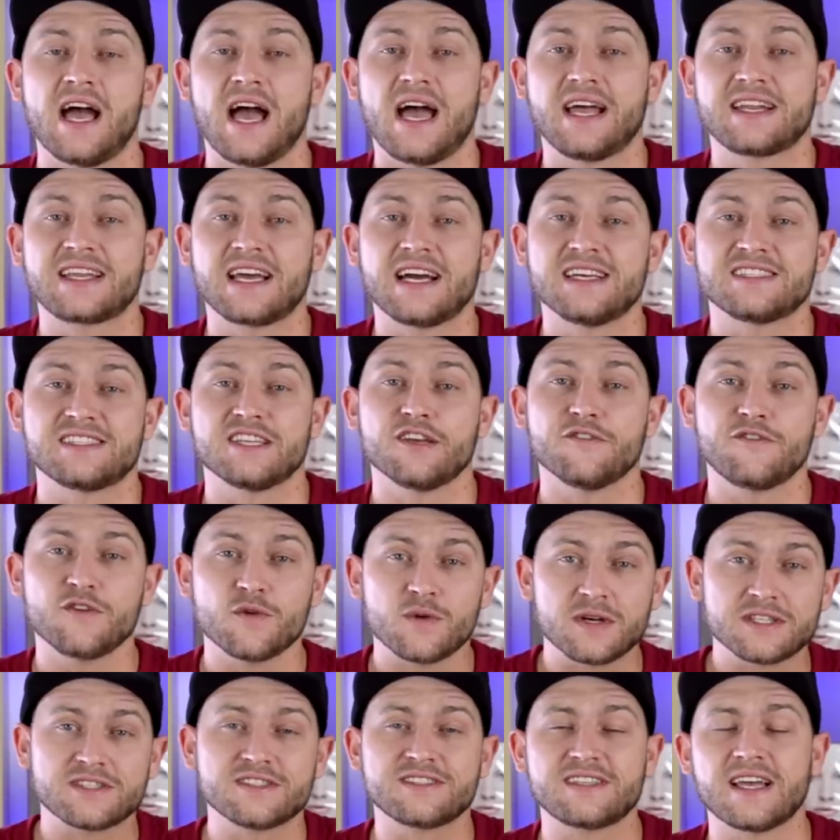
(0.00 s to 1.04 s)
And guys, if you
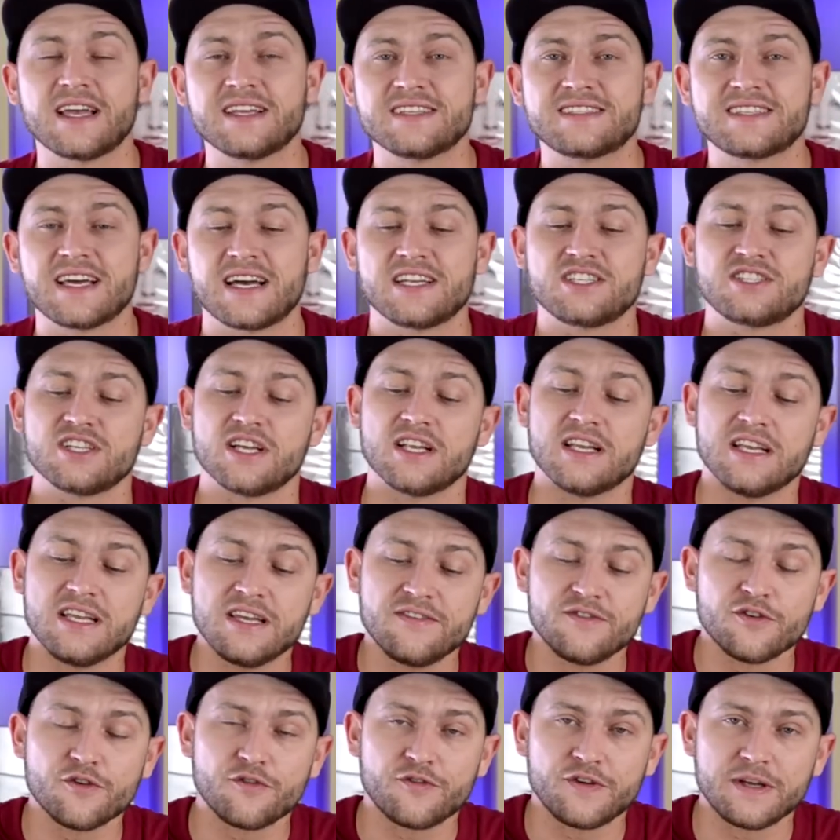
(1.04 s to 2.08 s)
want to stay in touch,
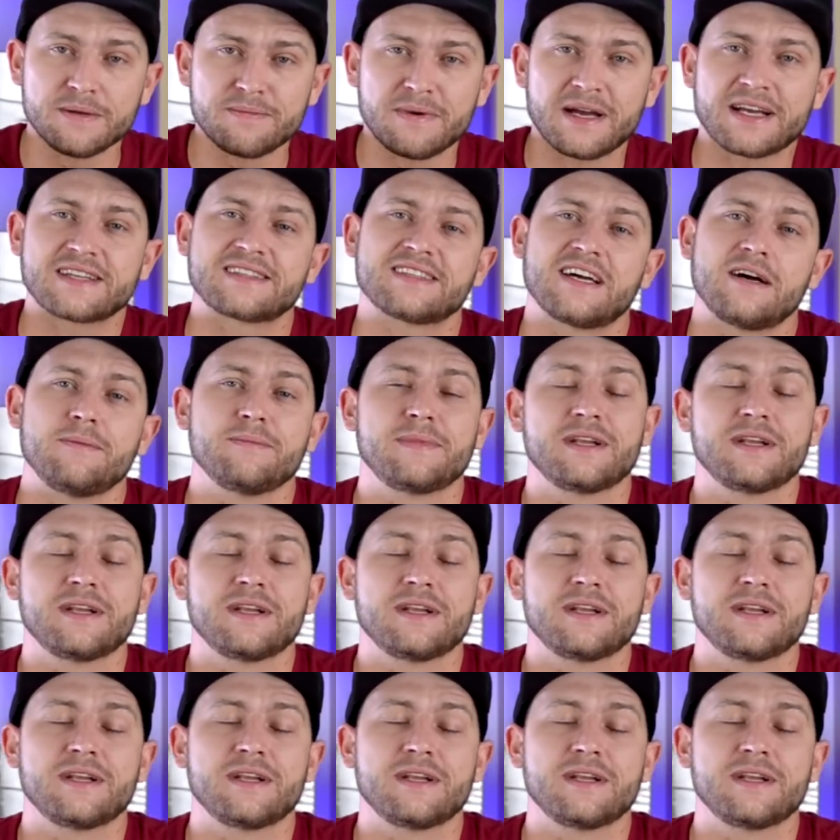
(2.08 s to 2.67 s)
leave your feedback down